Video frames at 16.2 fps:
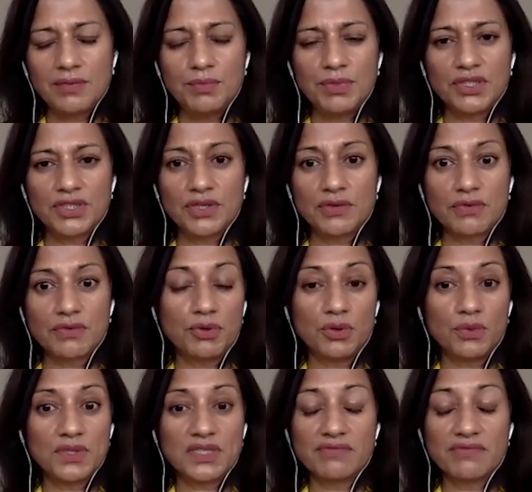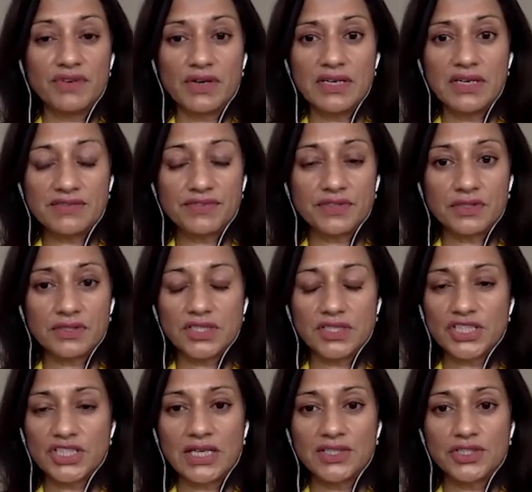building rapport with some very difficult
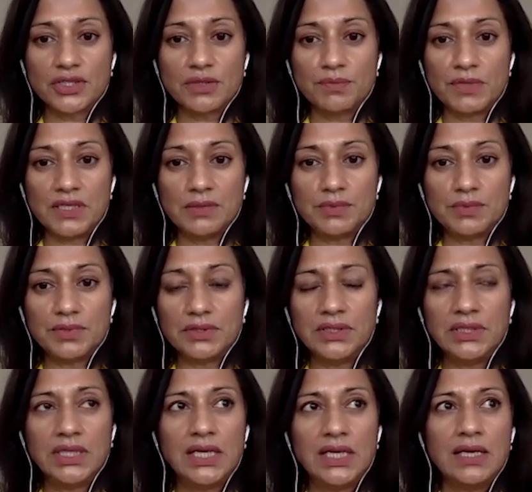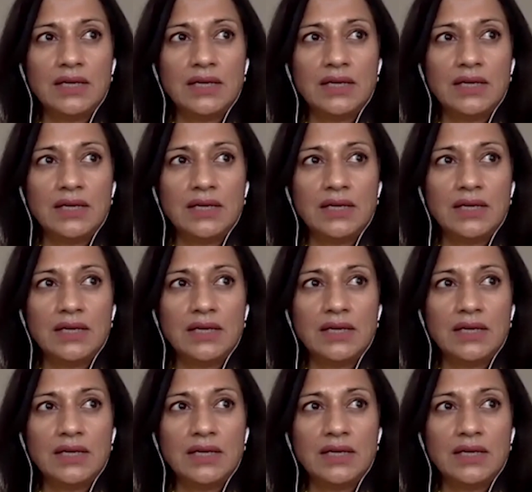and challenging people.